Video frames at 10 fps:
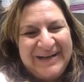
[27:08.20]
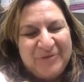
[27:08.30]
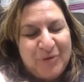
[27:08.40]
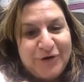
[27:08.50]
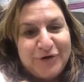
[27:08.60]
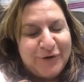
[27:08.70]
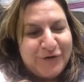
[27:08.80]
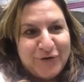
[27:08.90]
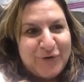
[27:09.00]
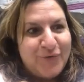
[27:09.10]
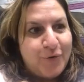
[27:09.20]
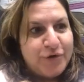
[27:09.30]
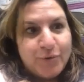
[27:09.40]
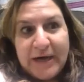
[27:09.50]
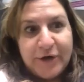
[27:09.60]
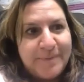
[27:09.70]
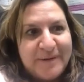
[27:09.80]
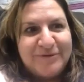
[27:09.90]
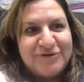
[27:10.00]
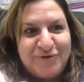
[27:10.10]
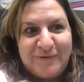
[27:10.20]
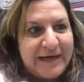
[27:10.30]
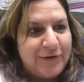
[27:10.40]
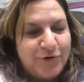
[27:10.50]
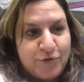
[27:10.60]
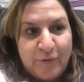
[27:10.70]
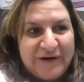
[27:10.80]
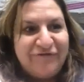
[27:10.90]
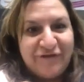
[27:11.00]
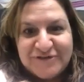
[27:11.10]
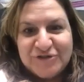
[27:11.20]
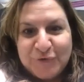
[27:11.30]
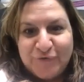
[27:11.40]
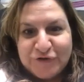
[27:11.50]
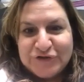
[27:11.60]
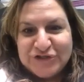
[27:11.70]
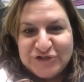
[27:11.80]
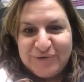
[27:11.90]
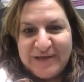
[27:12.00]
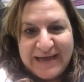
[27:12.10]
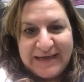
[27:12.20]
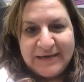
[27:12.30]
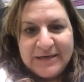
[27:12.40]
Or you hire people to do that, or you bring friends over to do that.